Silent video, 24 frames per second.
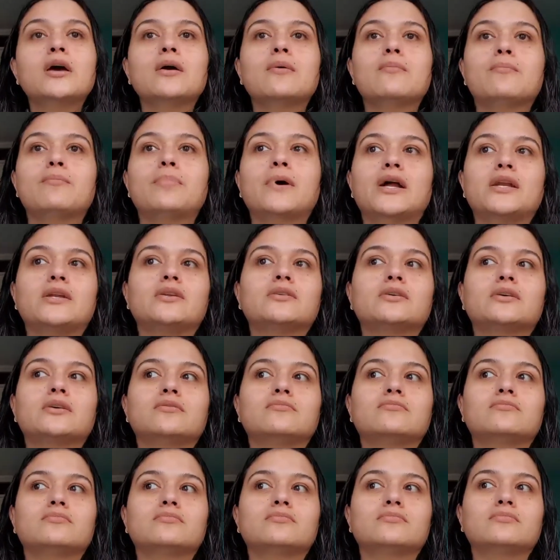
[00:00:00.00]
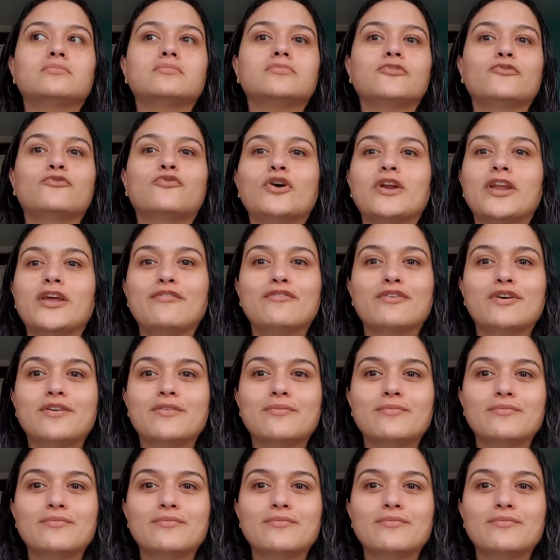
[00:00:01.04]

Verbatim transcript: but whatever